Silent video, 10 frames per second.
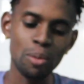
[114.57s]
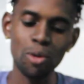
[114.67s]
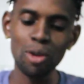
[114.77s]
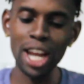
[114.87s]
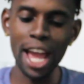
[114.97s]

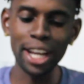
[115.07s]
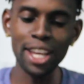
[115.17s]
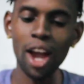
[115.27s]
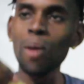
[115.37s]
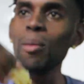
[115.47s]
more
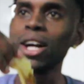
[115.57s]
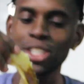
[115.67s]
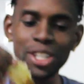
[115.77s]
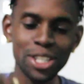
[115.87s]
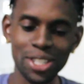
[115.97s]
likely I'm gonna
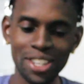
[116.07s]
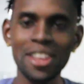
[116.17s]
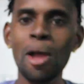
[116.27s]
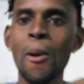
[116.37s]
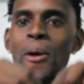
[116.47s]
match this
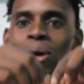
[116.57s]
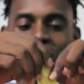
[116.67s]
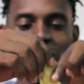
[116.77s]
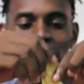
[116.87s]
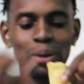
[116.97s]

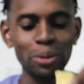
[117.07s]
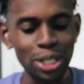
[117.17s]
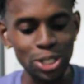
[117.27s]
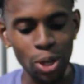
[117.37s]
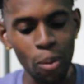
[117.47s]

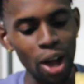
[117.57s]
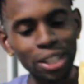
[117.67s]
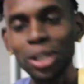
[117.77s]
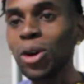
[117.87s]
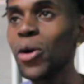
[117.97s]
with some
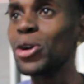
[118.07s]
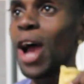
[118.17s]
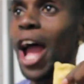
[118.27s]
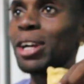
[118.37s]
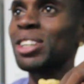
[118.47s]
of the curry,
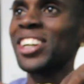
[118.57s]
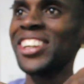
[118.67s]
right?